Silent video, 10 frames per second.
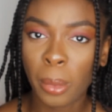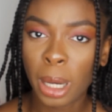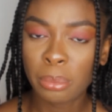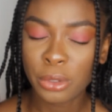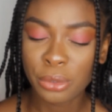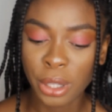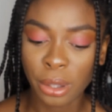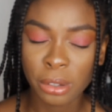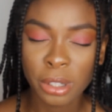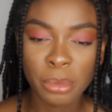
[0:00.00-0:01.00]
let me
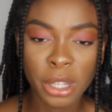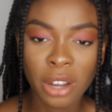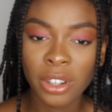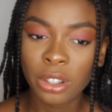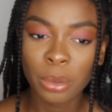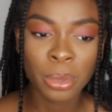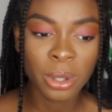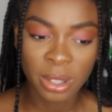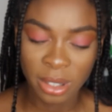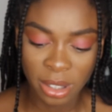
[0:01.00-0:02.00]
think, let me have a little
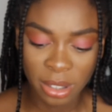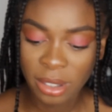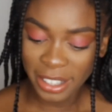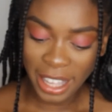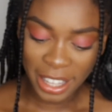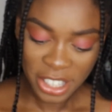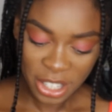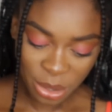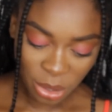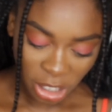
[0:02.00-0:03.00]
ponder. Okay,
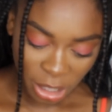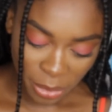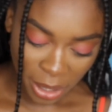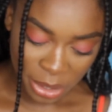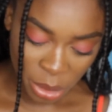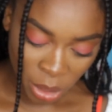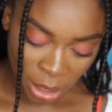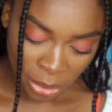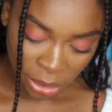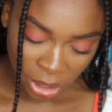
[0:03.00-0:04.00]
she's talking about
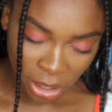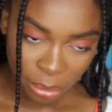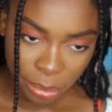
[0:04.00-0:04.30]
sweat buildup.